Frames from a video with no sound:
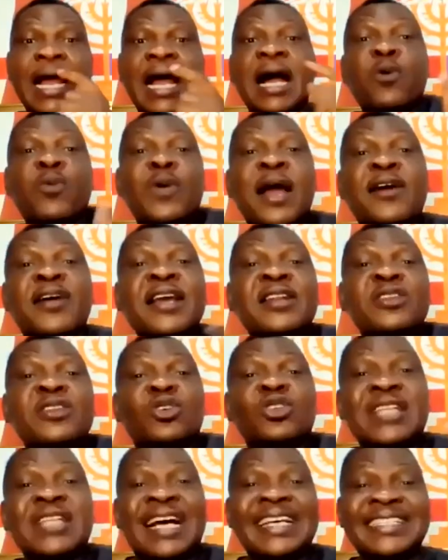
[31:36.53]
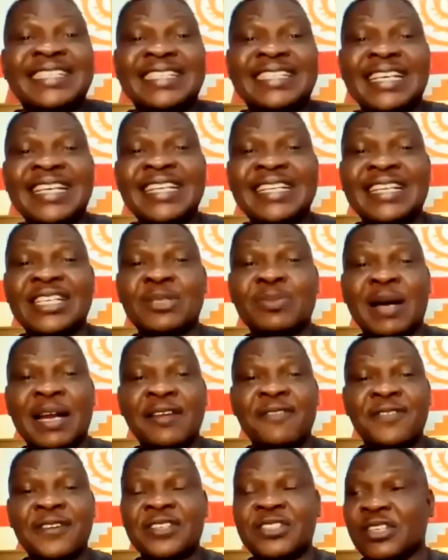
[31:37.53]
And we are going to start seeing these
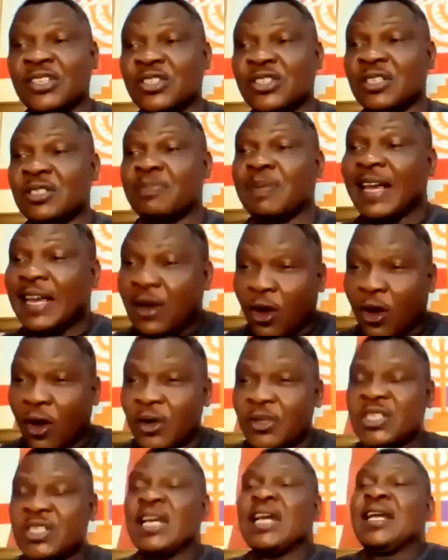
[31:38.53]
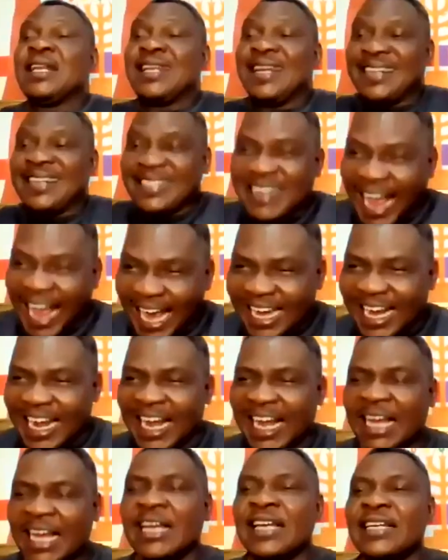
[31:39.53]
manifestations because the
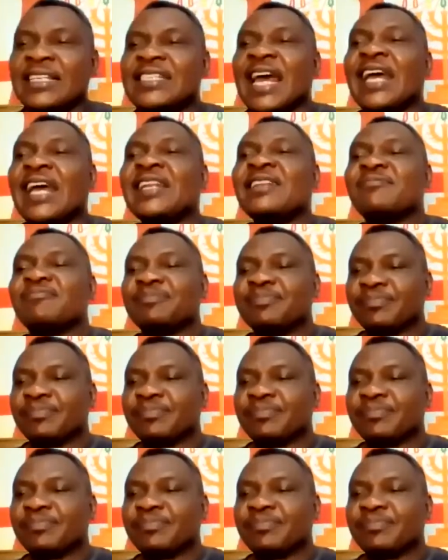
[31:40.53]
darker, he said,